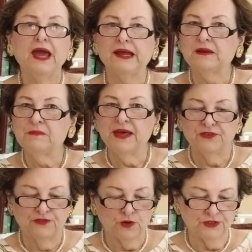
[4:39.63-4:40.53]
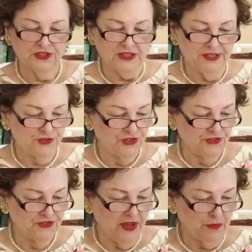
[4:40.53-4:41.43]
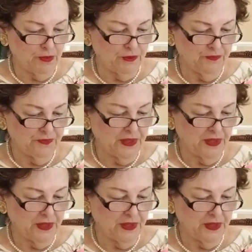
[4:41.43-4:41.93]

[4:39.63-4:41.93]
and it makes for a delicious supper.